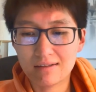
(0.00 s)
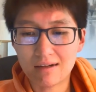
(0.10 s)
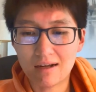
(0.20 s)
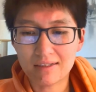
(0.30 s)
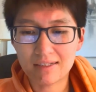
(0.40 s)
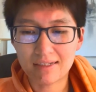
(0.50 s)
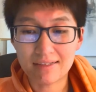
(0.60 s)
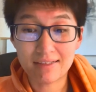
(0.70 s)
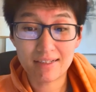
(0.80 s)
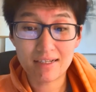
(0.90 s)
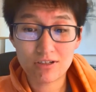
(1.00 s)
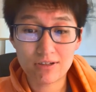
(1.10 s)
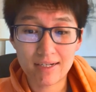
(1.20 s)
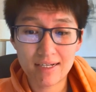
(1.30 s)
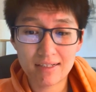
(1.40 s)
causes a
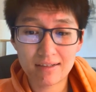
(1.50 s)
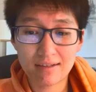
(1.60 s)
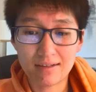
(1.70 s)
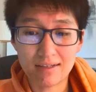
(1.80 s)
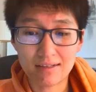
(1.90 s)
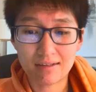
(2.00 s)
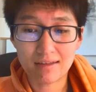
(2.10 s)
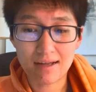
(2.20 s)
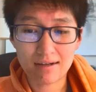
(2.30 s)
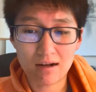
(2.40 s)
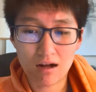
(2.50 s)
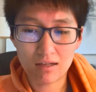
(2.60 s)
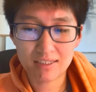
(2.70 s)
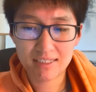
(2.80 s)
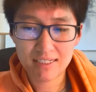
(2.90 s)
decrease in
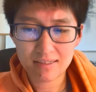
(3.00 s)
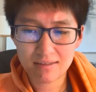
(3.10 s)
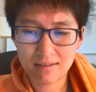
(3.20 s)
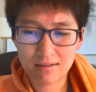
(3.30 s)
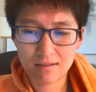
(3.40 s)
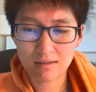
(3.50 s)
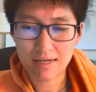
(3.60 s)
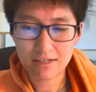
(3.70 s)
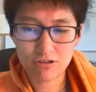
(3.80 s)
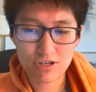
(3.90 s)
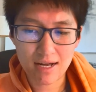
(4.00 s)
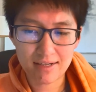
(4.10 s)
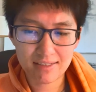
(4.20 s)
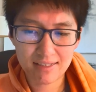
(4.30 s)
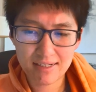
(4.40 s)
glycolysis,
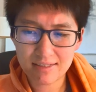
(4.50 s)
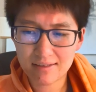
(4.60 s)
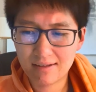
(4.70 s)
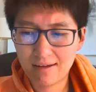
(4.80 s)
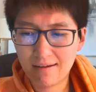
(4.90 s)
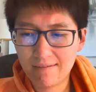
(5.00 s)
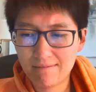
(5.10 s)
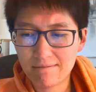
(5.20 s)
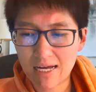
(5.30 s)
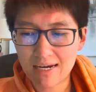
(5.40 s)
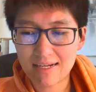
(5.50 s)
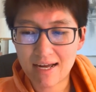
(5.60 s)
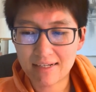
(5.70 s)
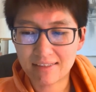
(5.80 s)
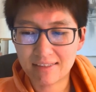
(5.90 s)
glycogenesis, fatty
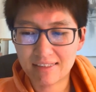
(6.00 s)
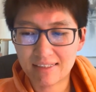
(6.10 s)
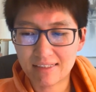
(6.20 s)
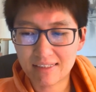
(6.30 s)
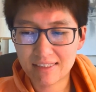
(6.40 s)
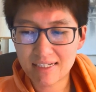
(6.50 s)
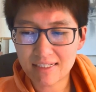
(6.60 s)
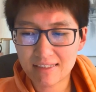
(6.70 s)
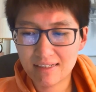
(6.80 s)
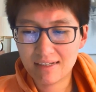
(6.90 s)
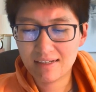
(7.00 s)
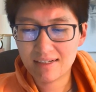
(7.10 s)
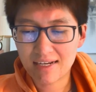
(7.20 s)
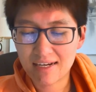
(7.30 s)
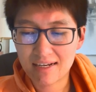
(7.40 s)
acid synthesis,
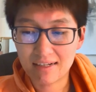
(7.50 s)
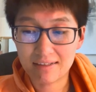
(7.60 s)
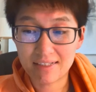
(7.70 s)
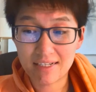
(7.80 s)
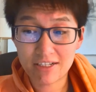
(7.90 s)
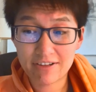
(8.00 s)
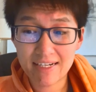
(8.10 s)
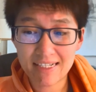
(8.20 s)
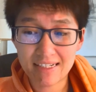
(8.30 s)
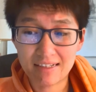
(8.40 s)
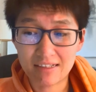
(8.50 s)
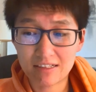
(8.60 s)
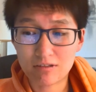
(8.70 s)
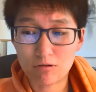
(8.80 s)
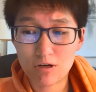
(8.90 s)
and a decrease in the
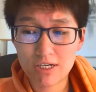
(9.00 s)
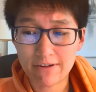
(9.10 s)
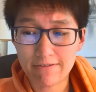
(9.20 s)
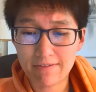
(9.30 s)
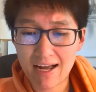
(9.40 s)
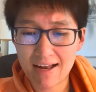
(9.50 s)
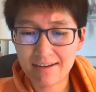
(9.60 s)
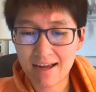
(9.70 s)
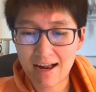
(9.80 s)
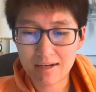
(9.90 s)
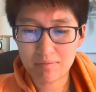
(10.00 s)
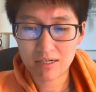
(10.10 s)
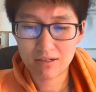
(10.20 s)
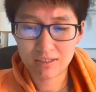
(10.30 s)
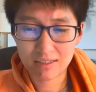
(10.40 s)
storage of fat and
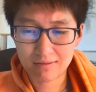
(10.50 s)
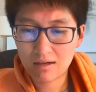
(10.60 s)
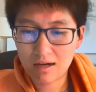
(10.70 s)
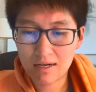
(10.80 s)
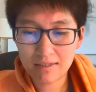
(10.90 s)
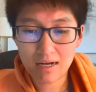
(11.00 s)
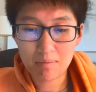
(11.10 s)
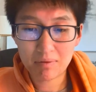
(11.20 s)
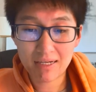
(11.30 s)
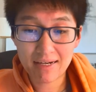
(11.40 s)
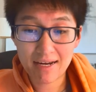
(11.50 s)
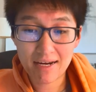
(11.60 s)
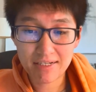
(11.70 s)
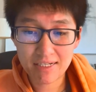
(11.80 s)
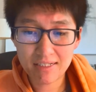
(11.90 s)
adipose. Uncoupling
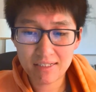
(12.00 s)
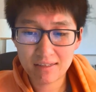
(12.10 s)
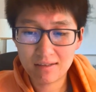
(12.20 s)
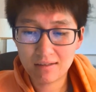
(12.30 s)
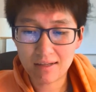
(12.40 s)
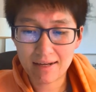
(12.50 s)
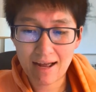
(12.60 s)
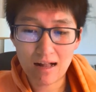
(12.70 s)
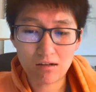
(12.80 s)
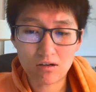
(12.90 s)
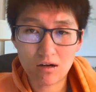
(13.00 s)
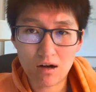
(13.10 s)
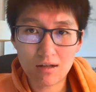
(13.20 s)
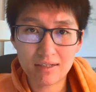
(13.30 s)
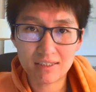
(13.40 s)
agents like
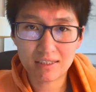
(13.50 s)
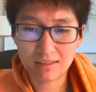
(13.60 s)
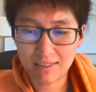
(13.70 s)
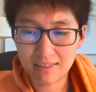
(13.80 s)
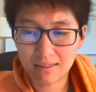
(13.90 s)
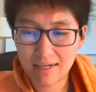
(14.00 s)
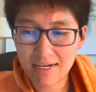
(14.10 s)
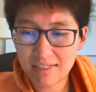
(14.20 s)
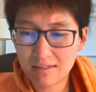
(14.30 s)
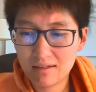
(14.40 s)
alcohol and salicylates